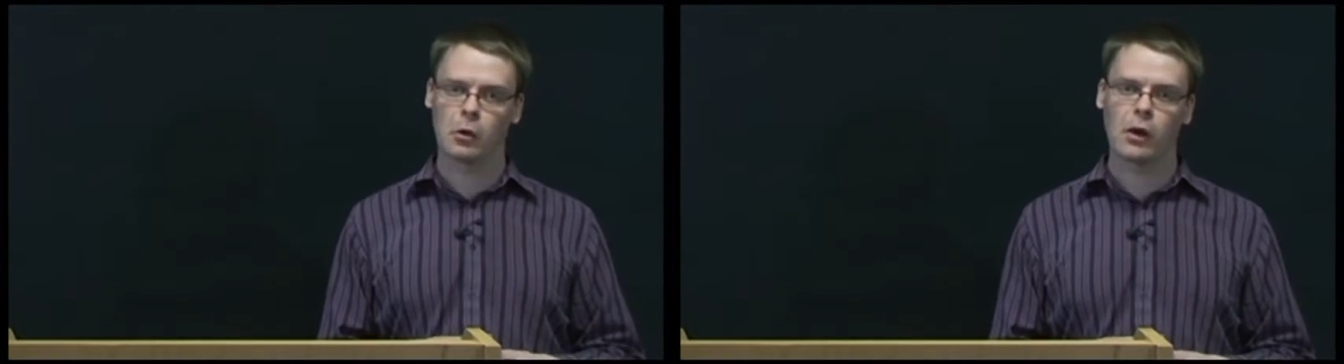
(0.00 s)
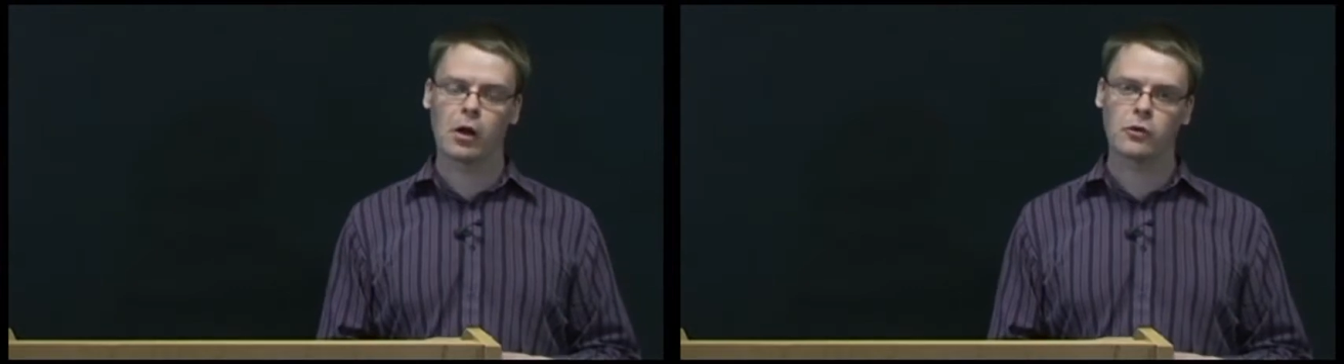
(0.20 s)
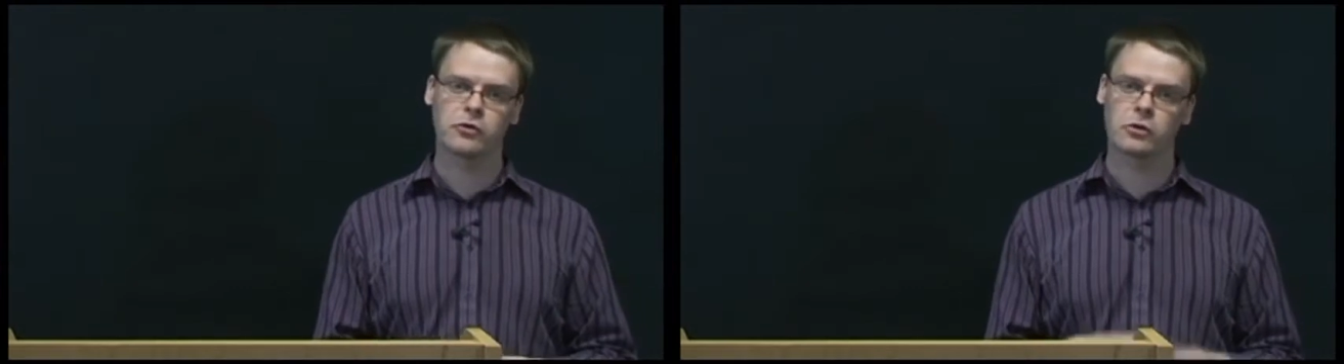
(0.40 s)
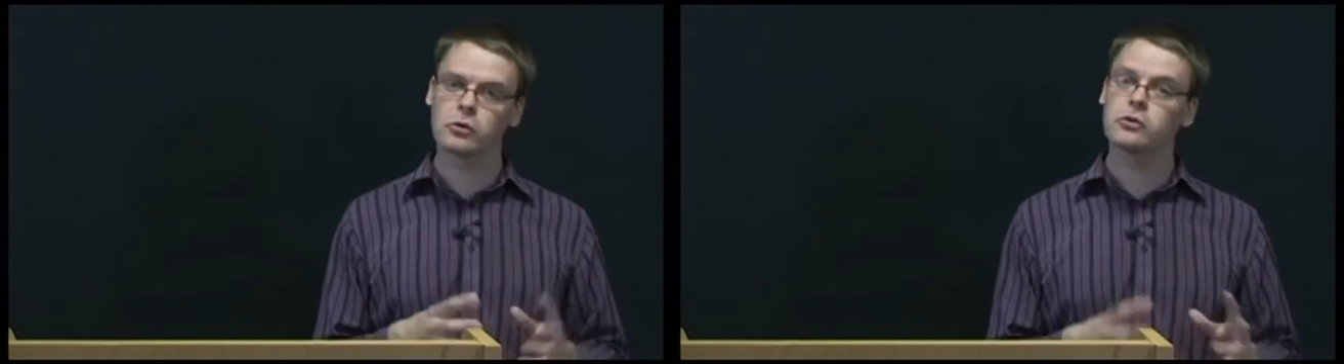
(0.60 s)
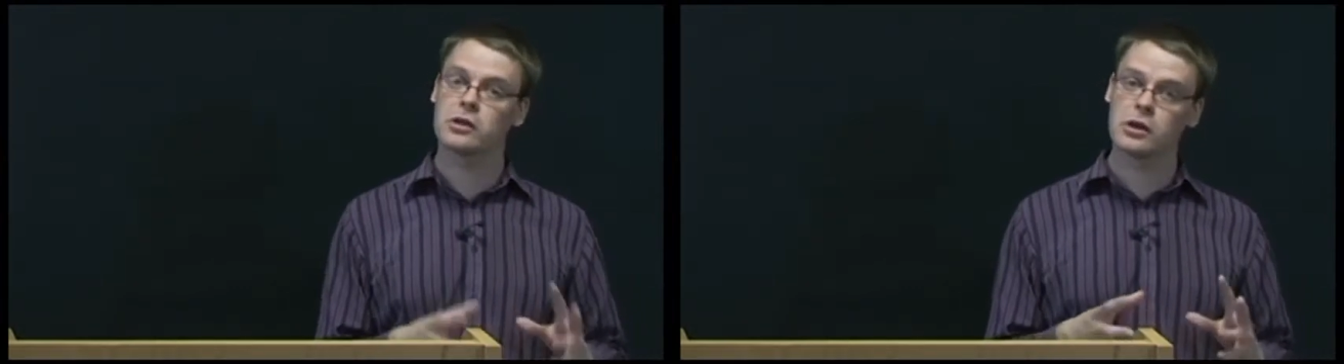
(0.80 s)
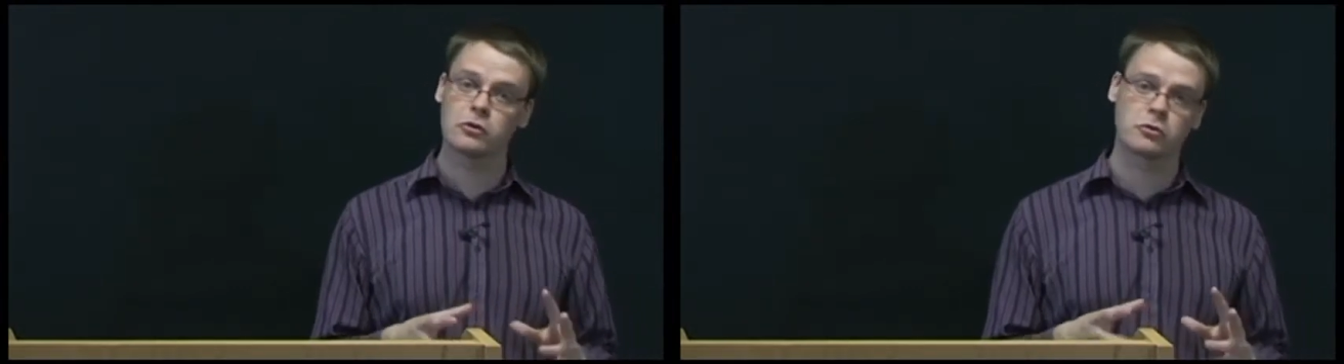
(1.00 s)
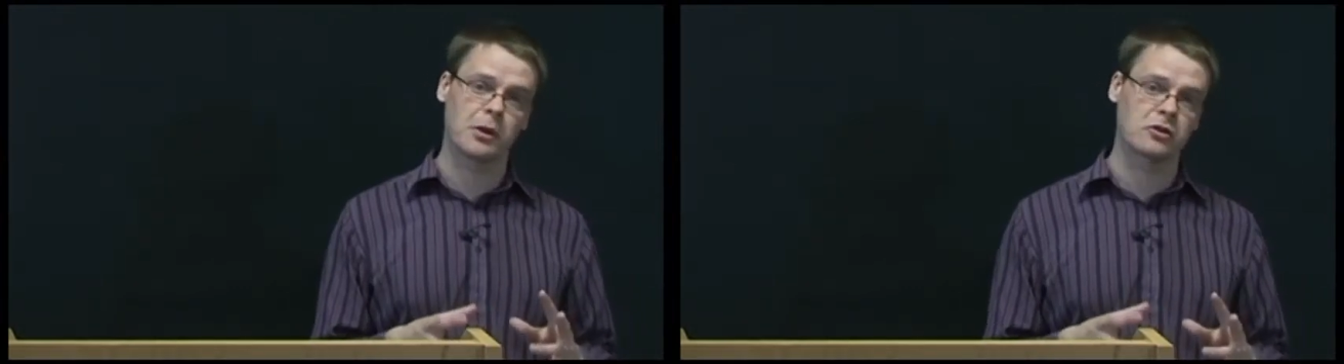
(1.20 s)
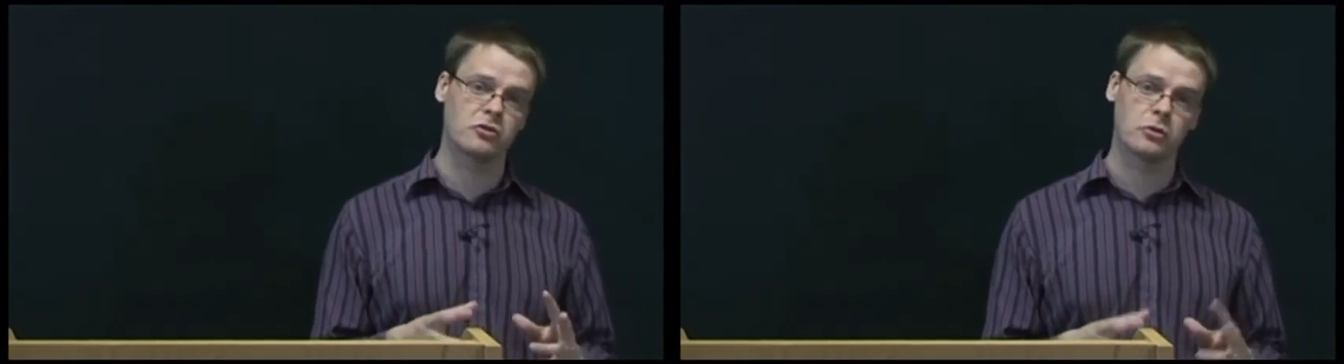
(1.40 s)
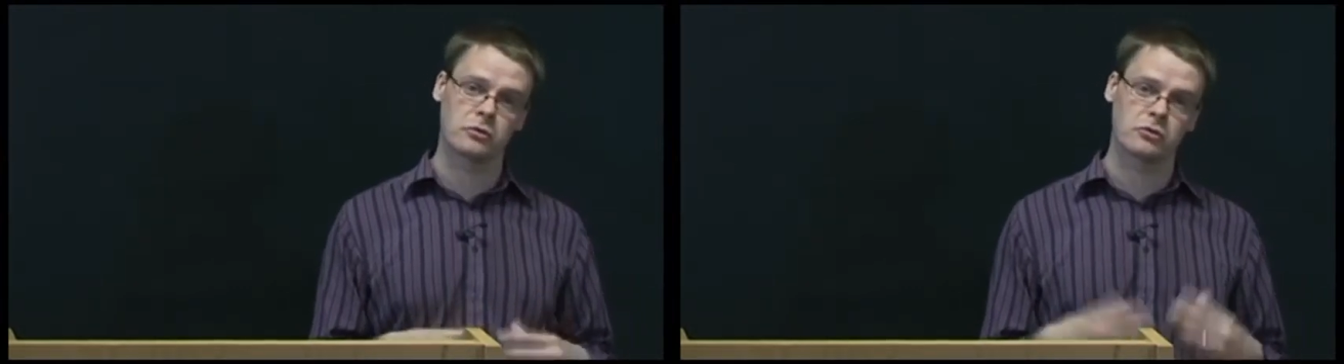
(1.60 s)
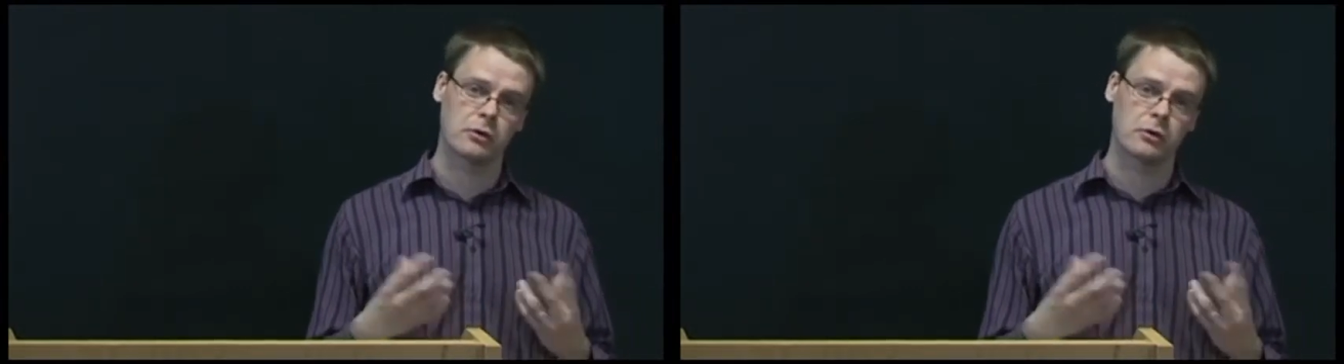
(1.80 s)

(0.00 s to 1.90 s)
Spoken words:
quite often underused by students,